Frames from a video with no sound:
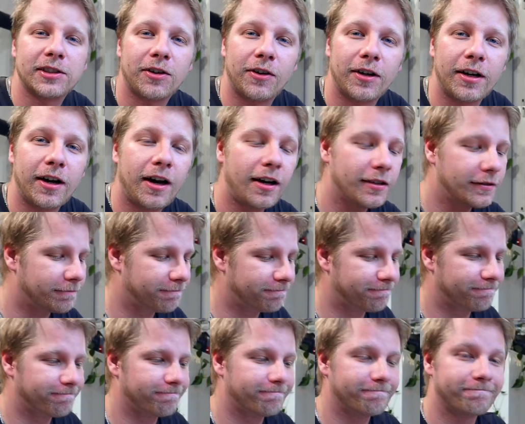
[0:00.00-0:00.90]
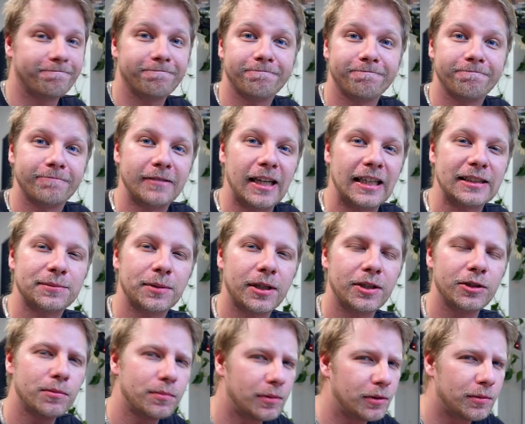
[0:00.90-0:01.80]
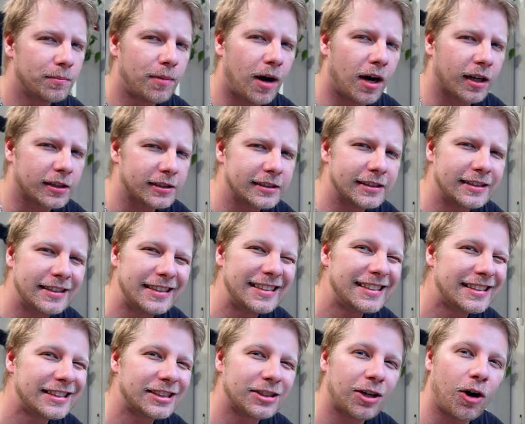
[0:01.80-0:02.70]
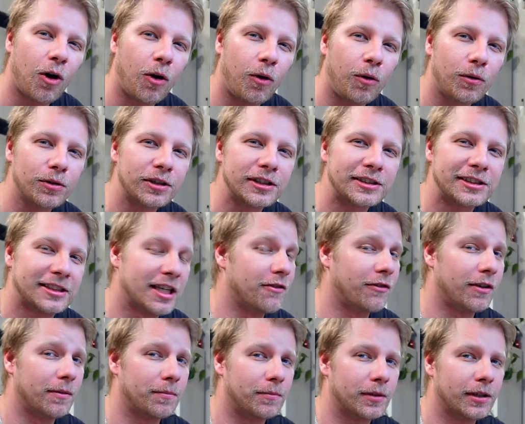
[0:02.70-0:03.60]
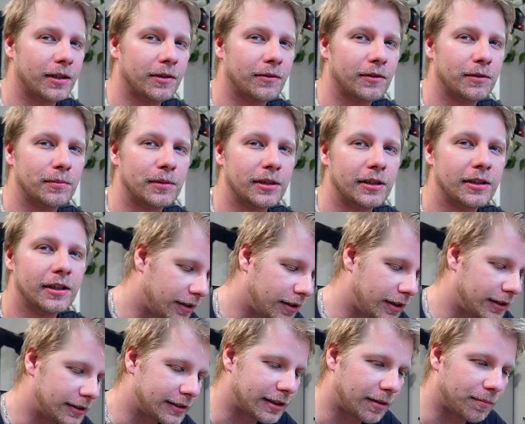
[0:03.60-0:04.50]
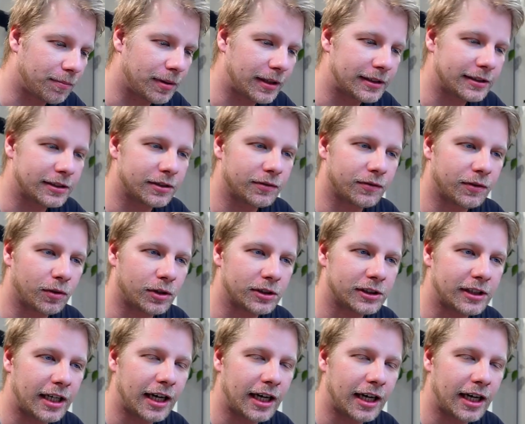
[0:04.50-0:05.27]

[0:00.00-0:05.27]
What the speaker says: going on? That's my little blue box, and this is all the stuff I'm bringing with me. In some places, of course,